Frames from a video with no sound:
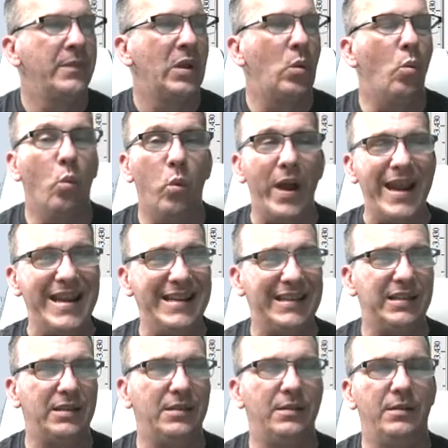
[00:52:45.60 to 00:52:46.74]
Wait.
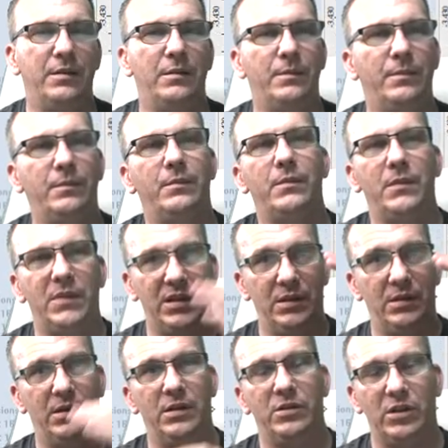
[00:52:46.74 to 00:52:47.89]

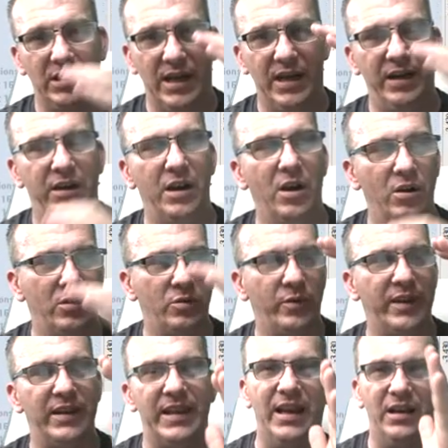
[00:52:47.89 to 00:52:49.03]
There's a lot of nodes within
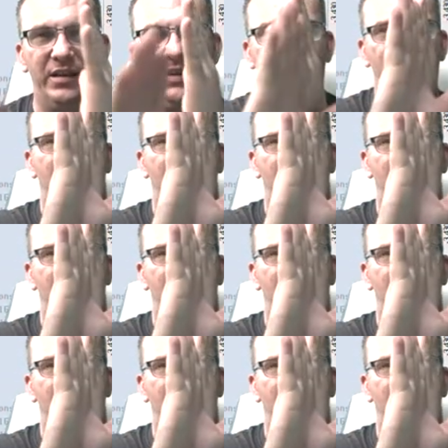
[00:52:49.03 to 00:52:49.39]
that